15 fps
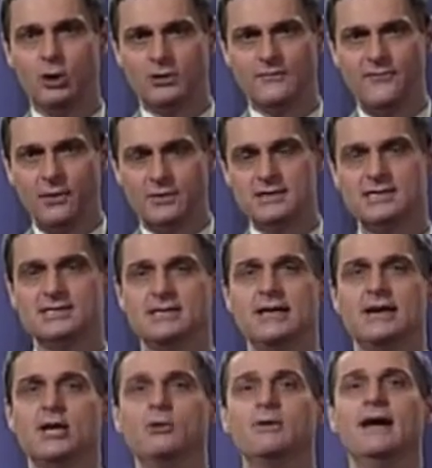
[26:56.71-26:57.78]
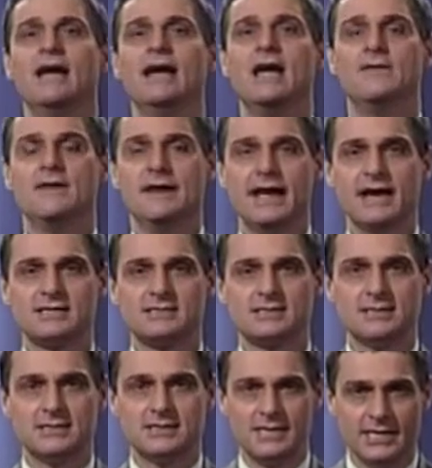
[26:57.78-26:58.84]
Look forward to seeing you in the
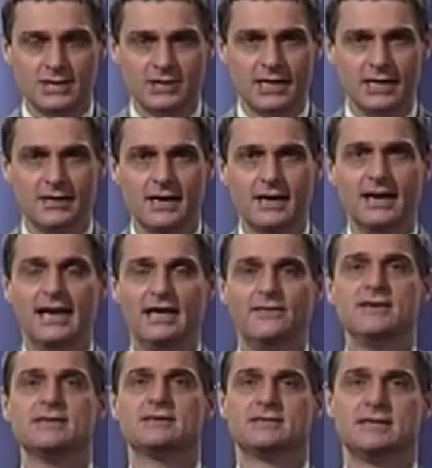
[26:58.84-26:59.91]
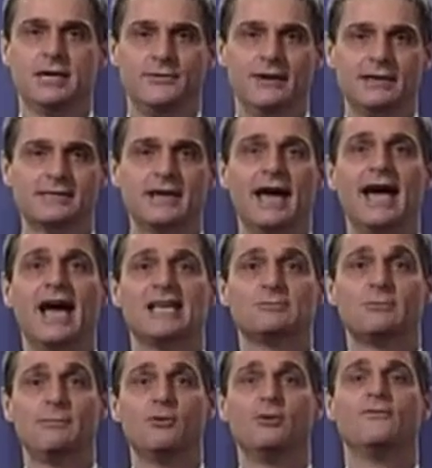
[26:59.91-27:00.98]
next teaching in this series
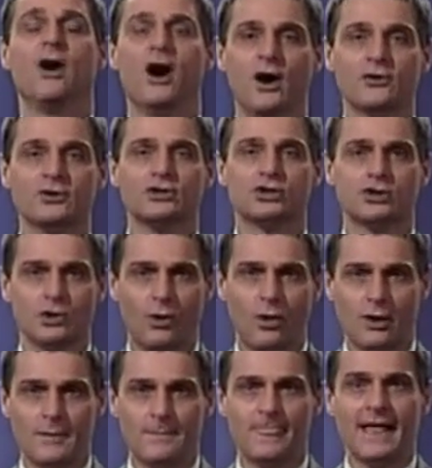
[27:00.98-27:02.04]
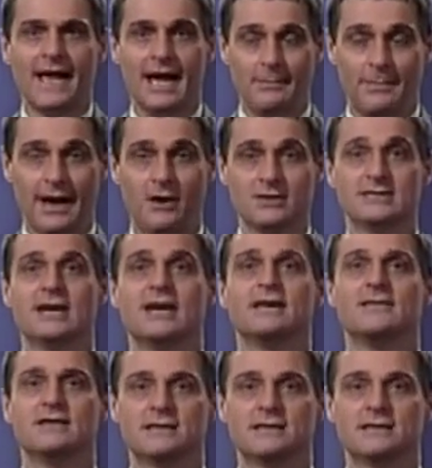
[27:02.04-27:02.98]
as we move on to talk about